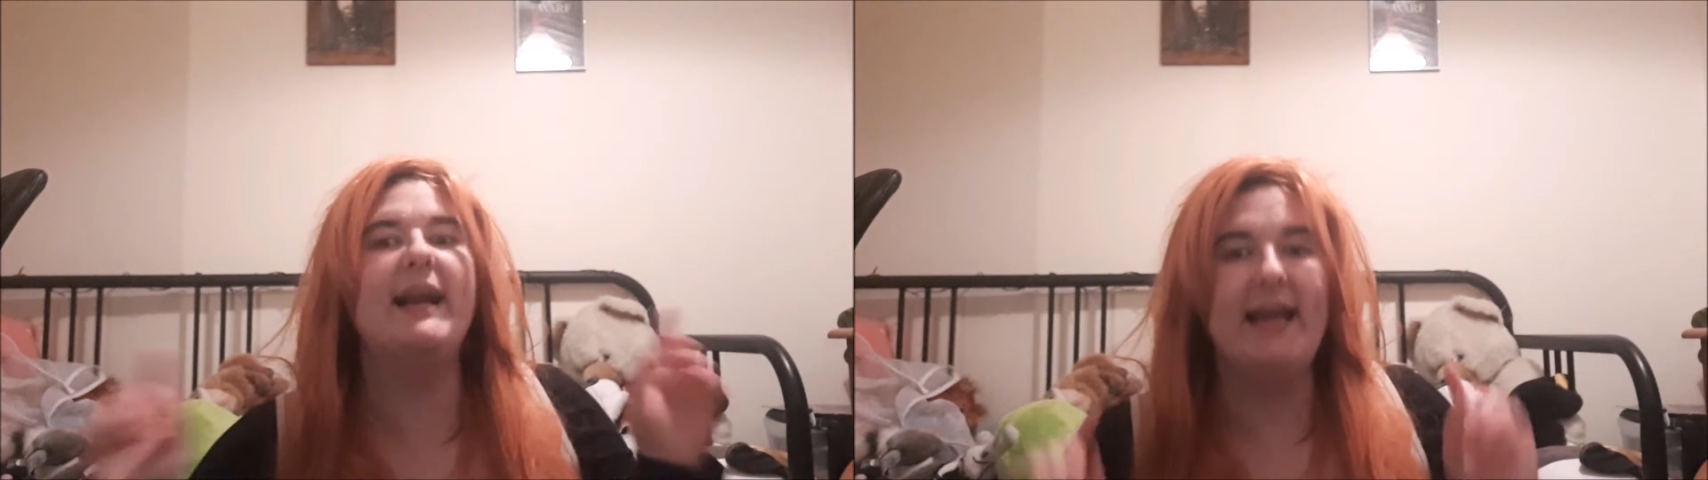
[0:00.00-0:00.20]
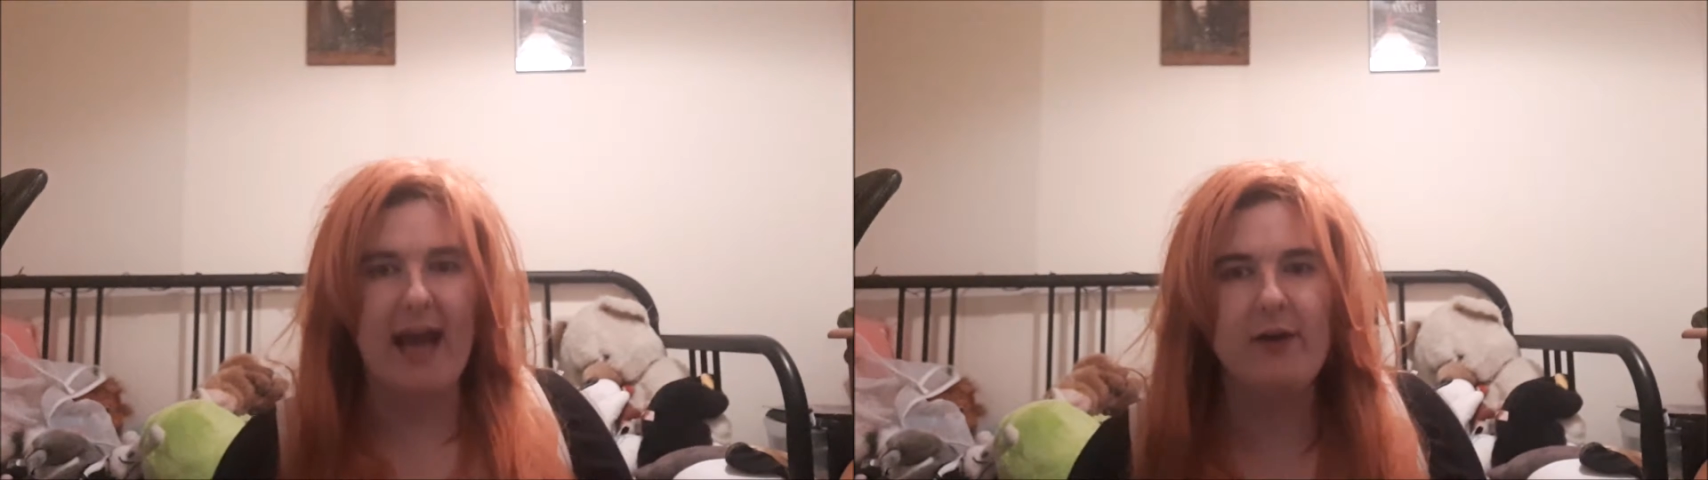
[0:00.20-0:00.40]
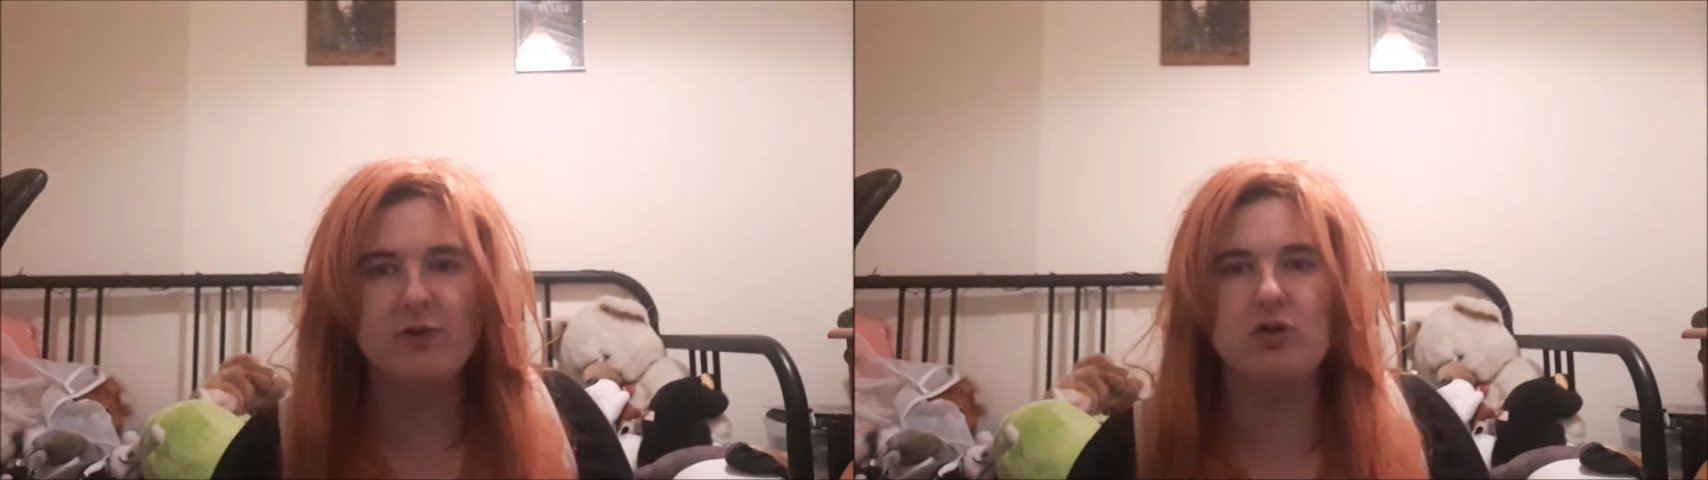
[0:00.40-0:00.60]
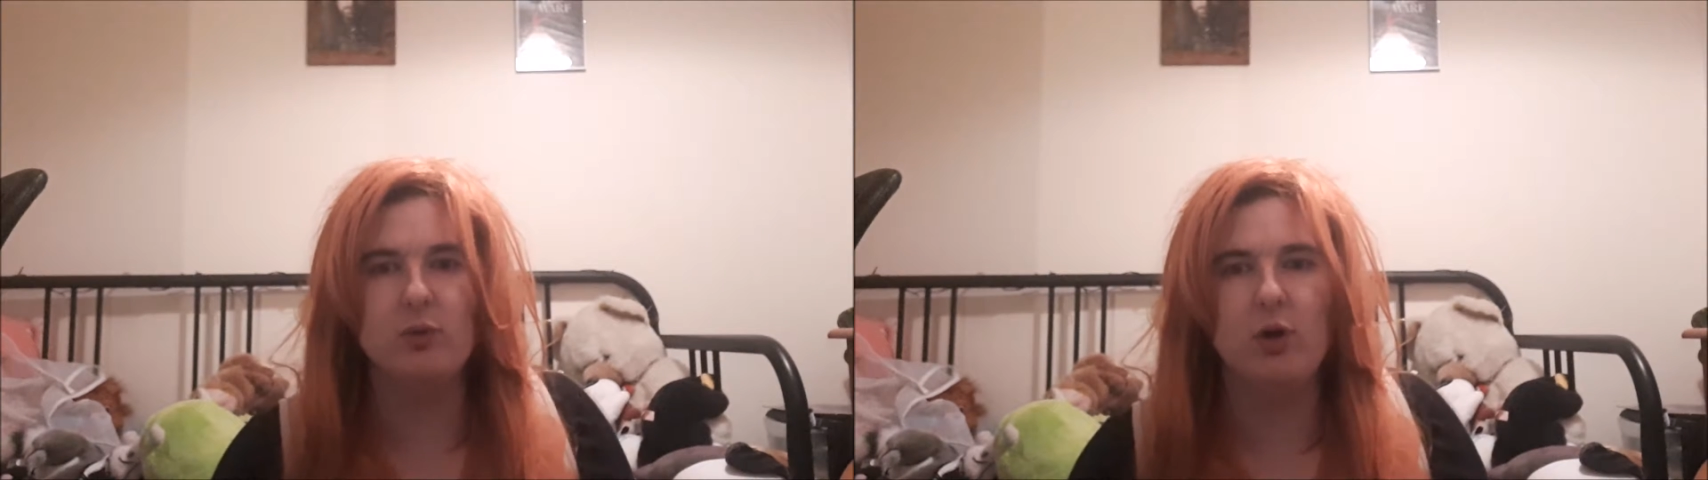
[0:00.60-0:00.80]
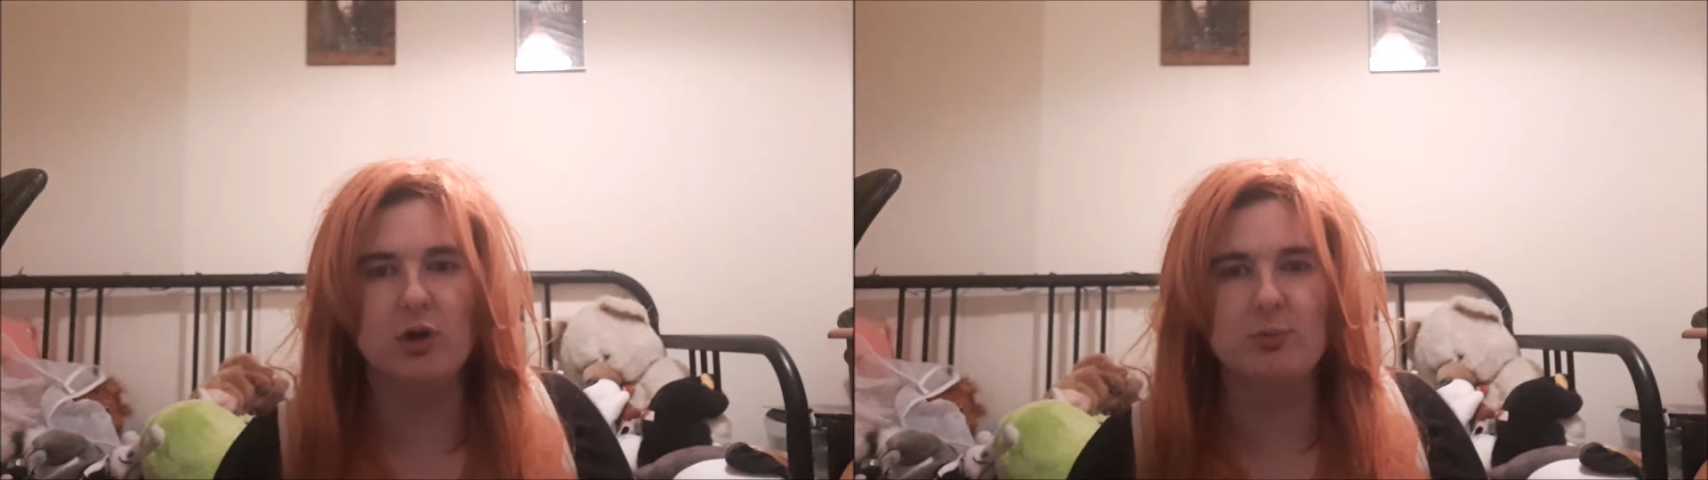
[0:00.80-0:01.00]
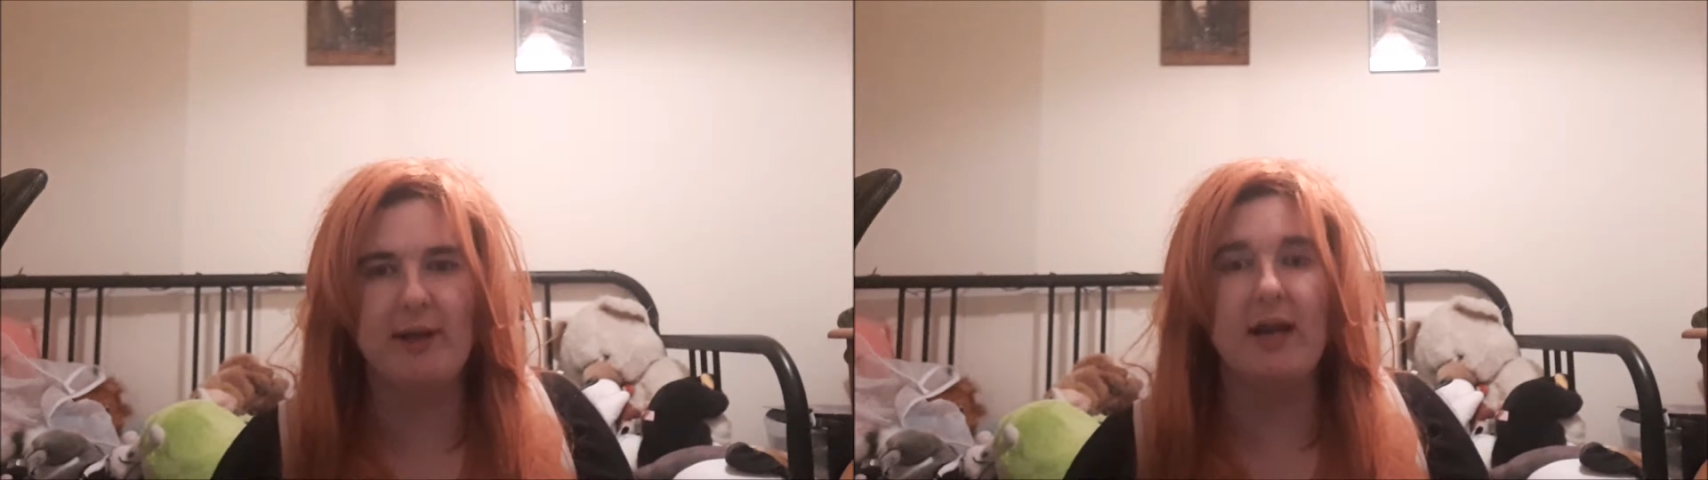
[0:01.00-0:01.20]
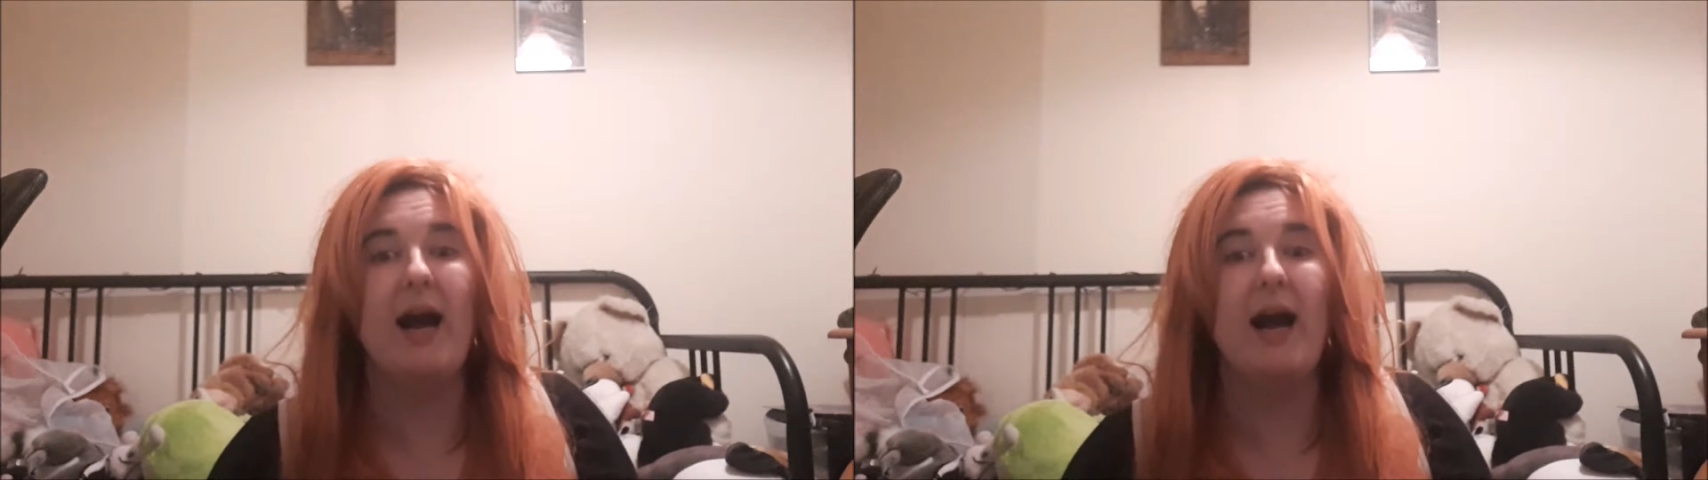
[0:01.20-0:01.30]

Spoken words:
and I have to do a cosplay.